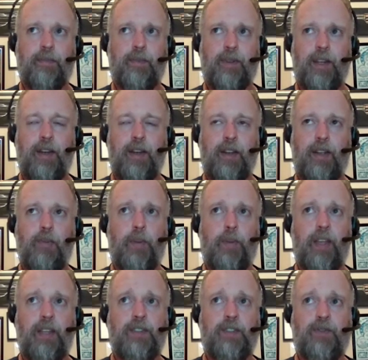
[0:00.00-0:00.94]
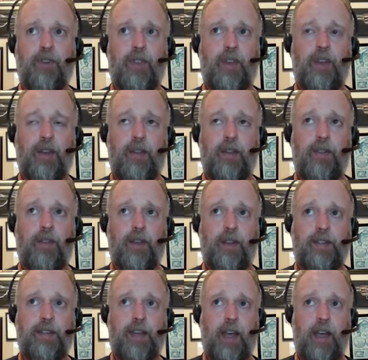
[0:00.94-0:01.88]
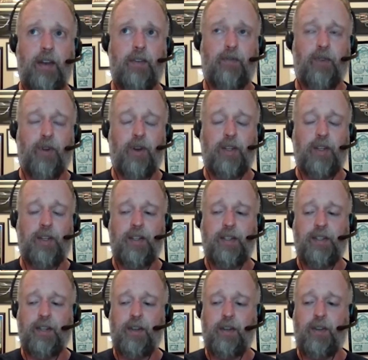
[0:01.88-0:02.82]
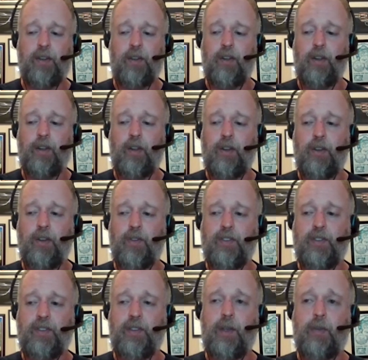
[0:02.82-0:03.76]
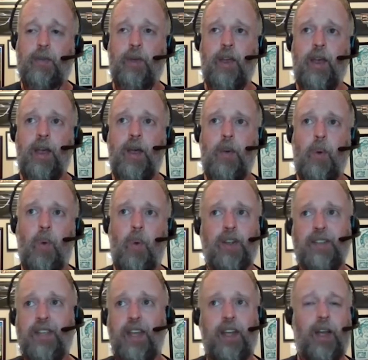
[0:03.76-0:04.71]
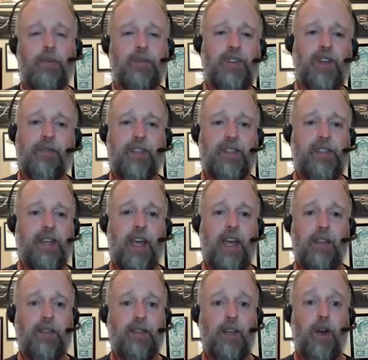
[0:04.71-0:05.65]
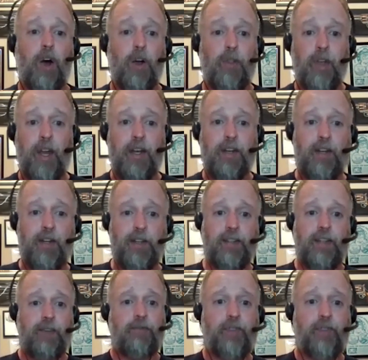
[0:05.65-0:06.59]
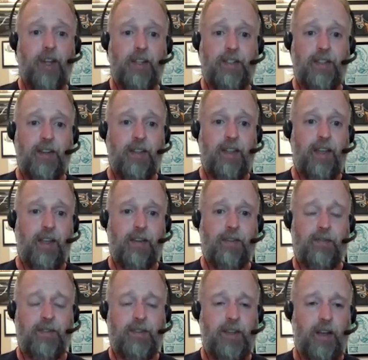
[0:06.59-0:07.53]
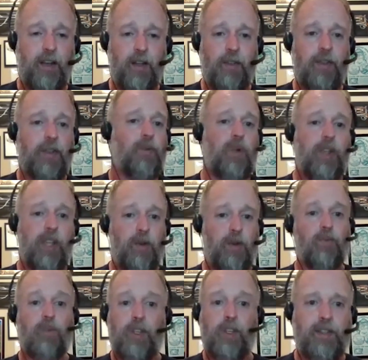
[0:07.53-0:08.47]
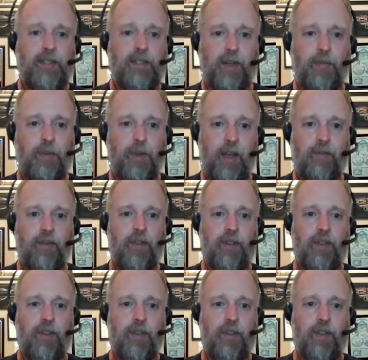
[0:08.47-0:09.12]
it competes for the site for adenosine to induce sleep. Once that comes off the site, then all that adenosine floods into that cell, and then we get really sleepy after